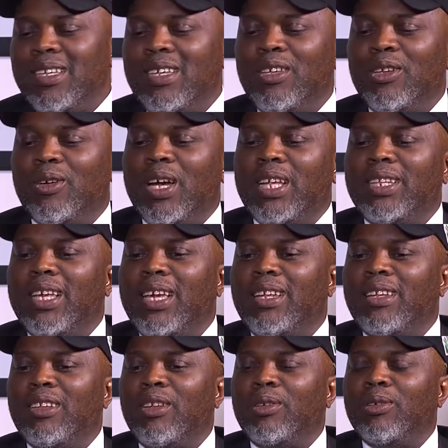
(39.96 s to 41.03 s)
You know, and
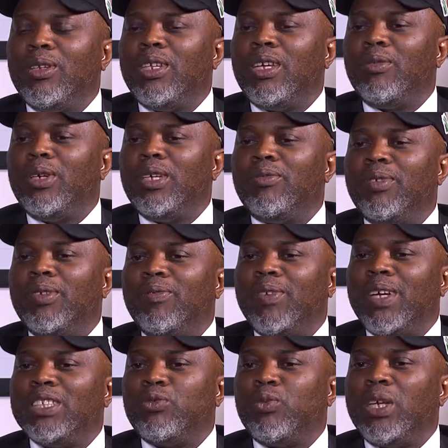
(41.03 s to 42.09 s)
then not only are we in
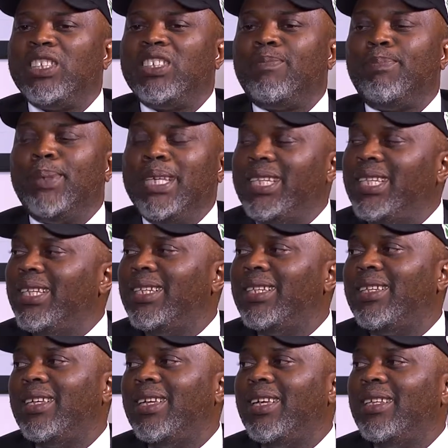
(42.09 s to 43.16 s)
reverse, we're
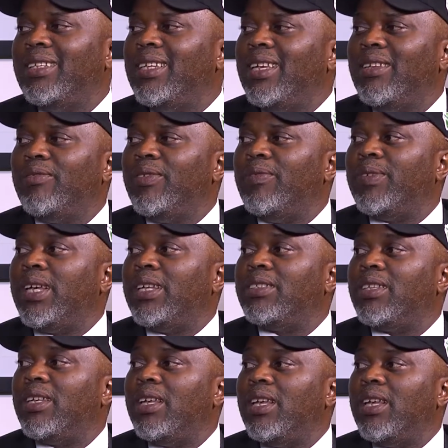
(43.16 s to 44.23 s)
speeding in
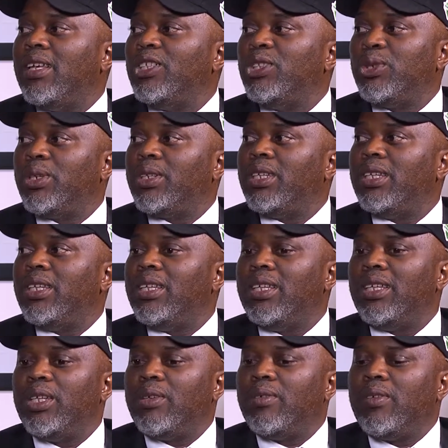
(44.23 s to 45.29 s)
reverse, shockingly,
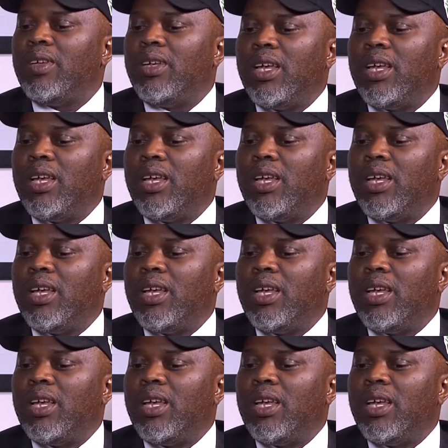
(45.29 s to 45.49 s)
you know?